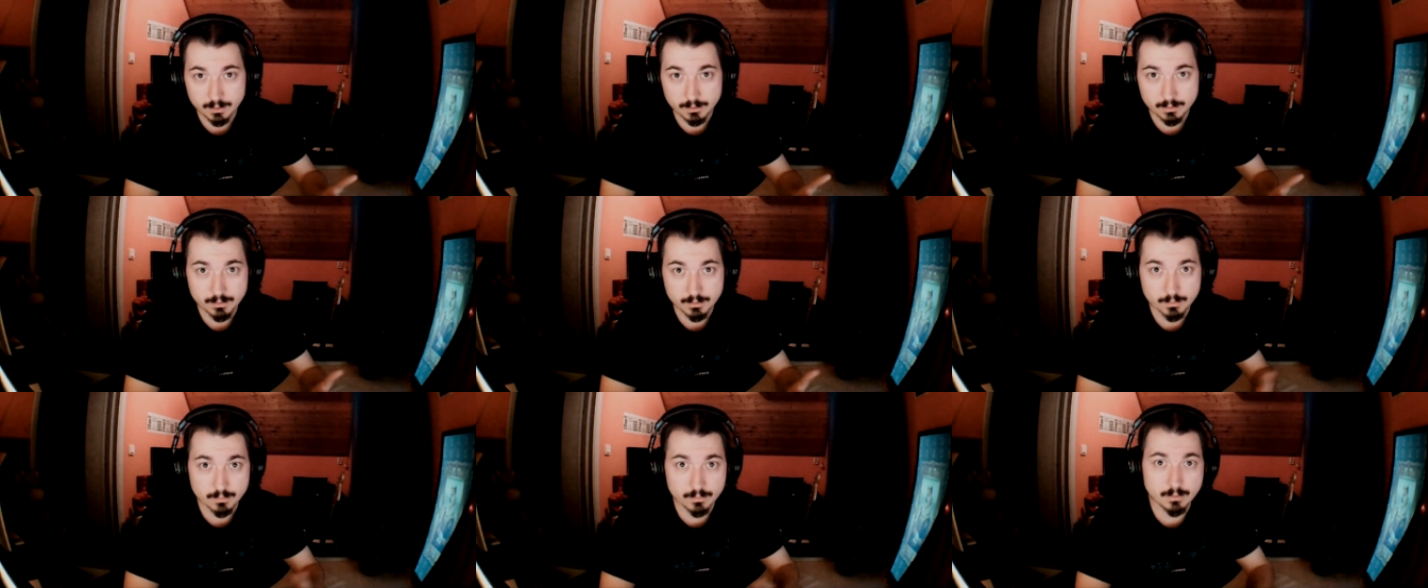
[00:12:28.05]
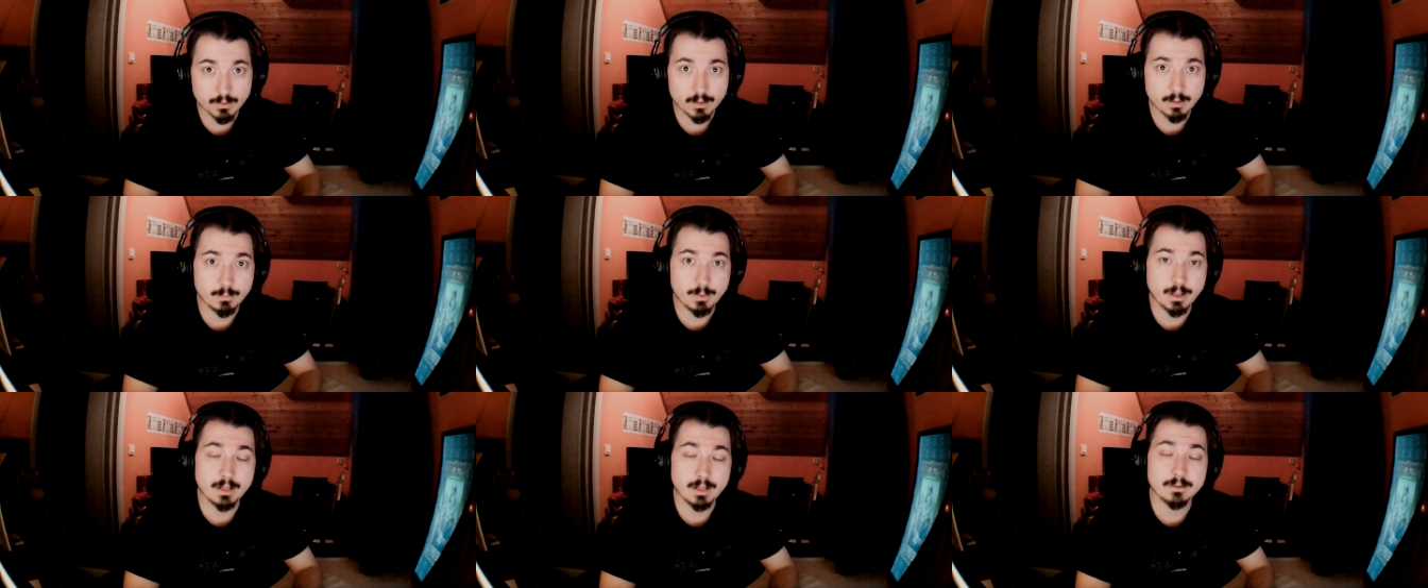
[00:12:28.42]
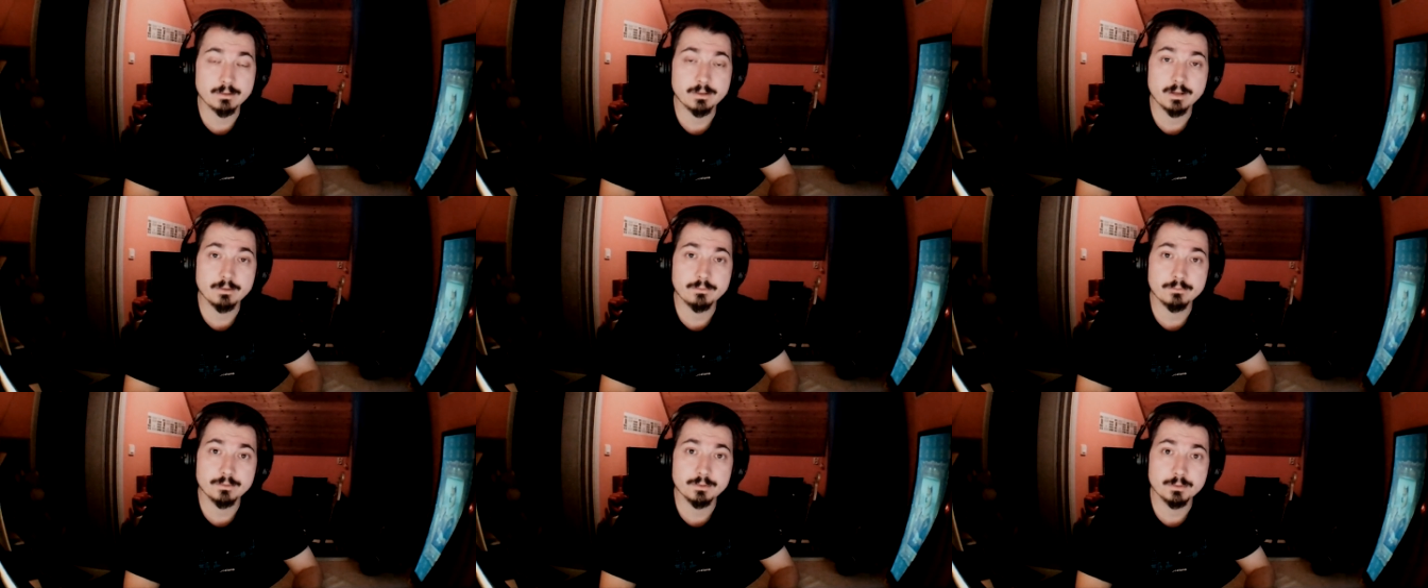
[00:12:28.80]
talk about
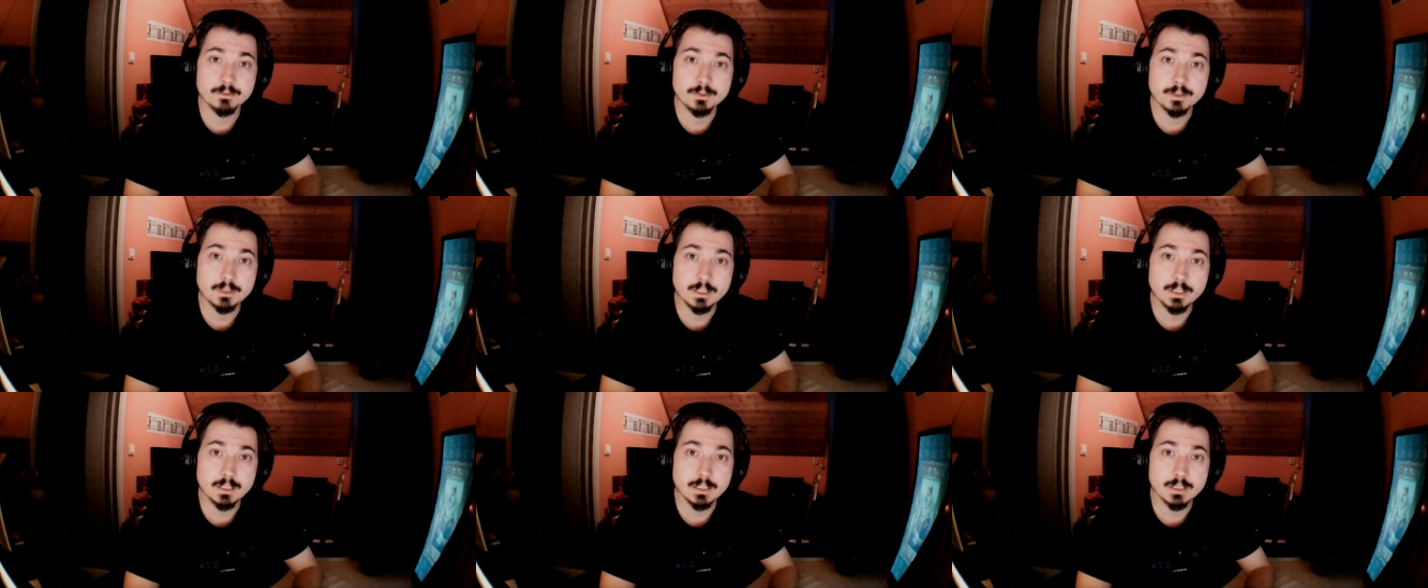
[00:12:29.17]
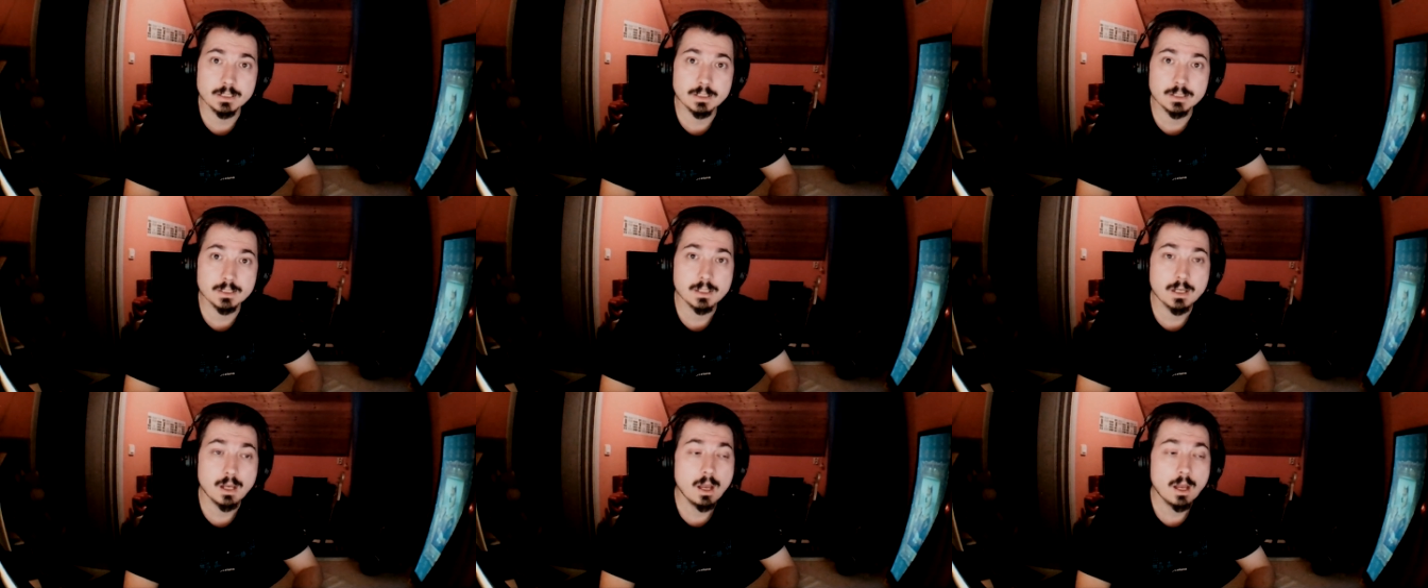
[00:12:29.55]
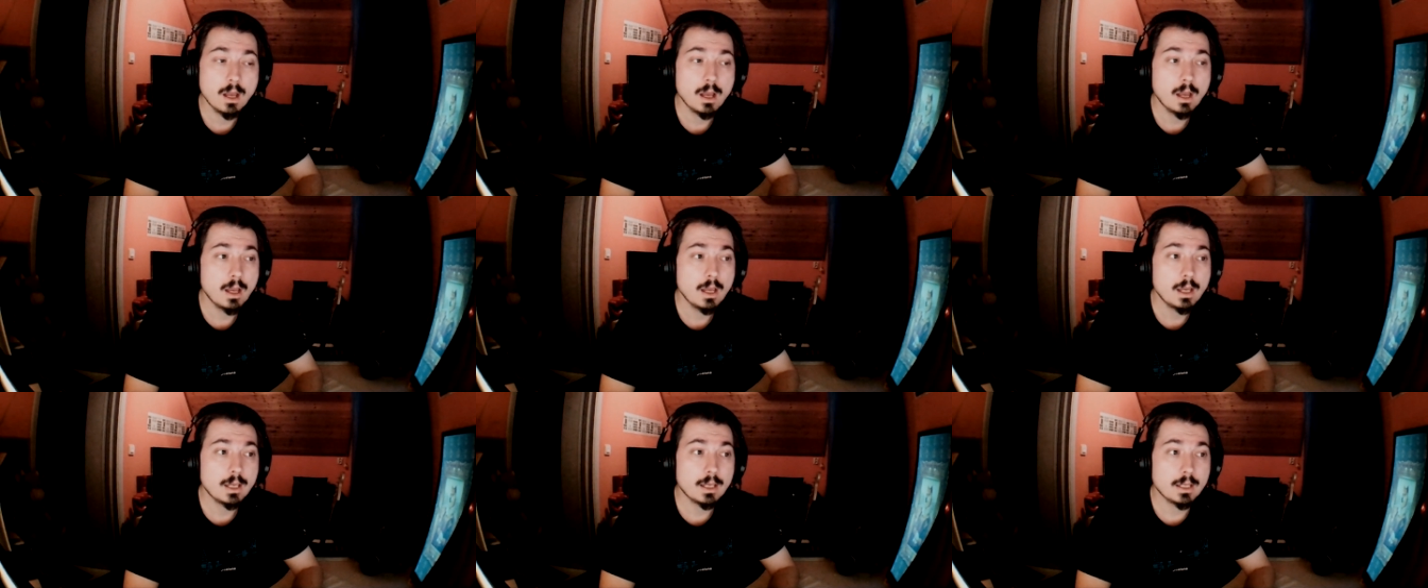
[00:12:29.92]
refugees
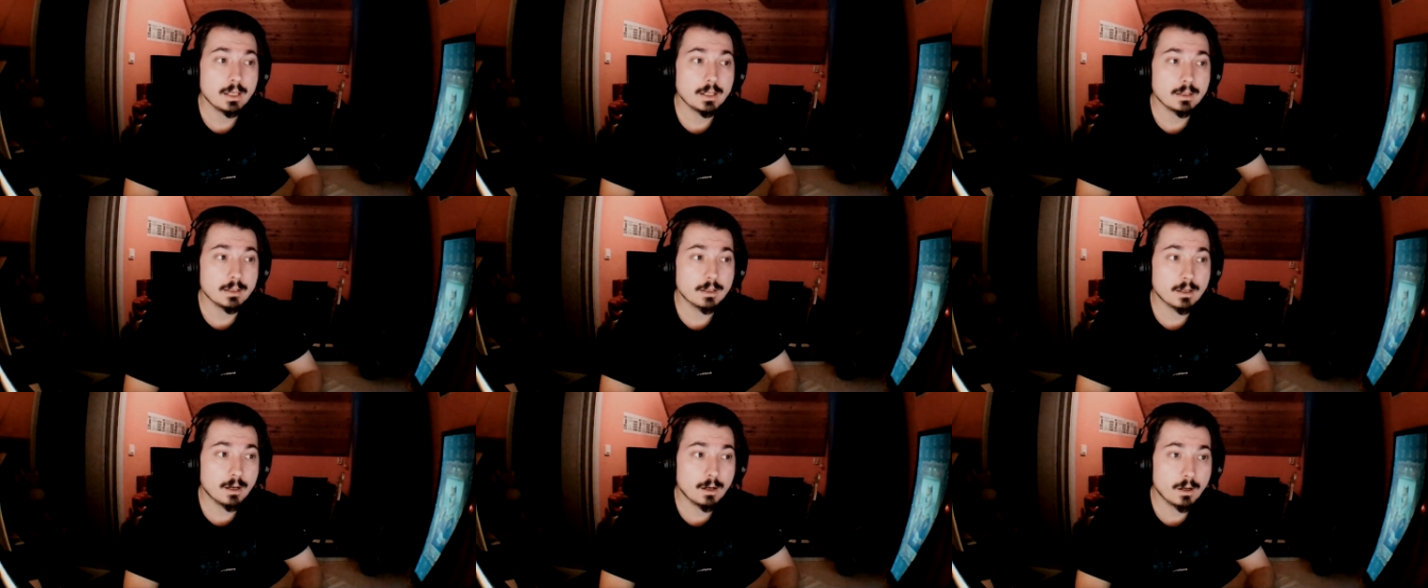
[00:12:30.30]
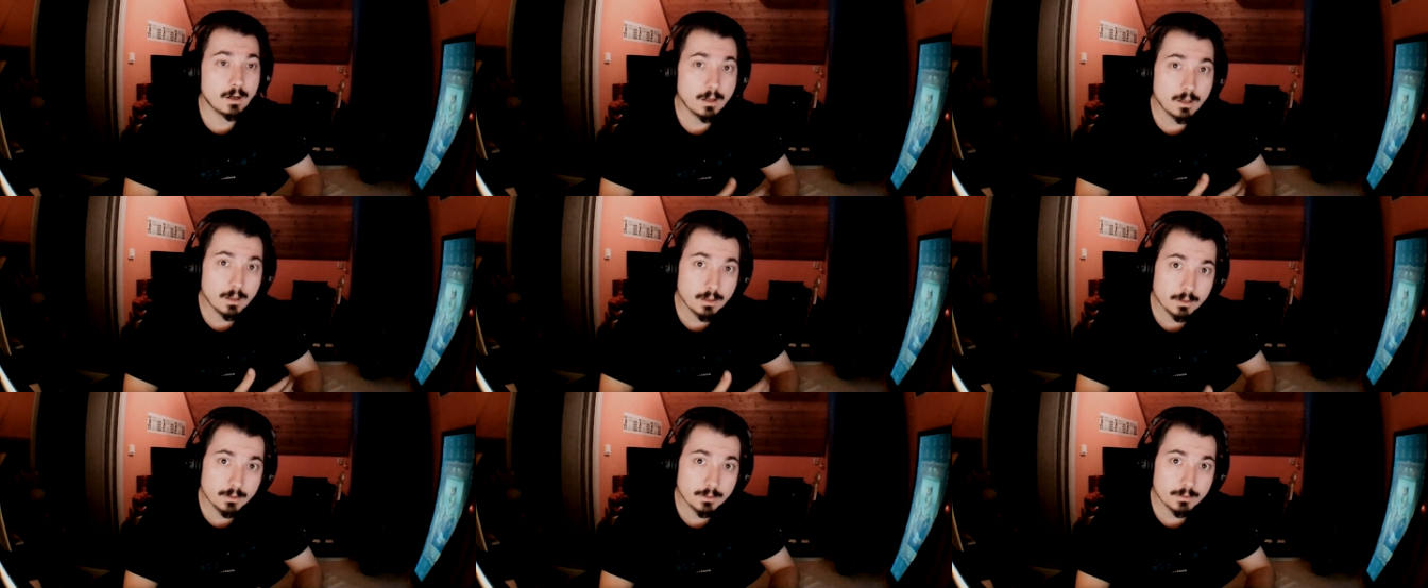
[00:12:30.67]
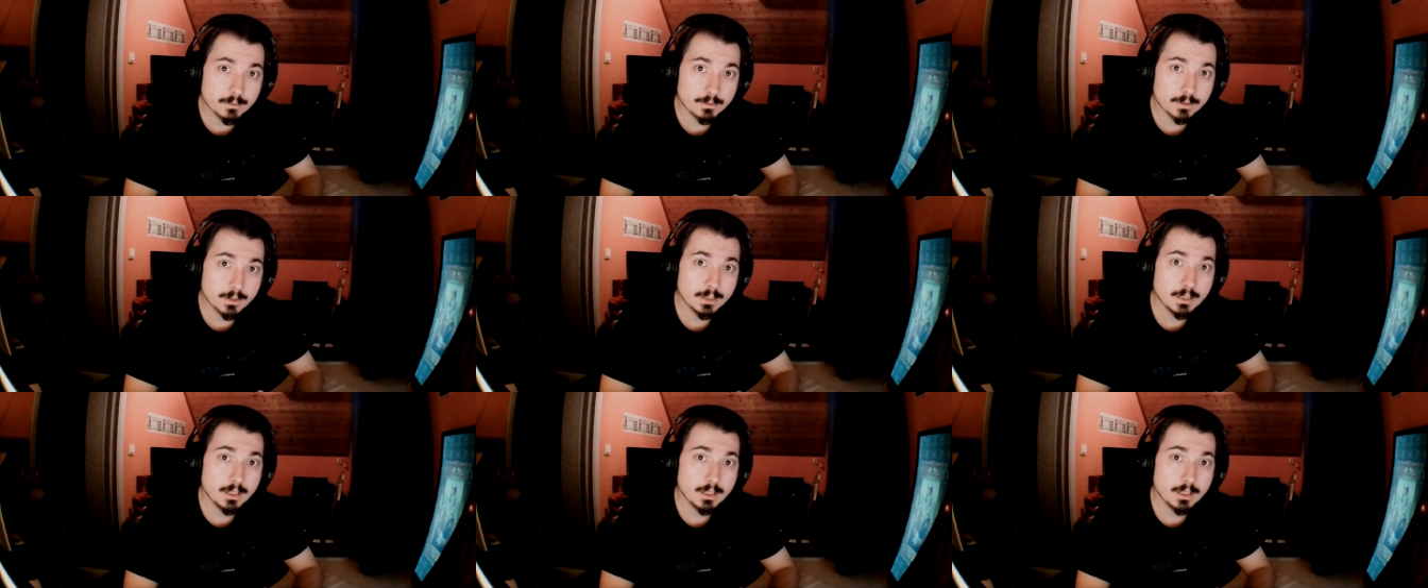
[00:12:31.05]
in Hungary,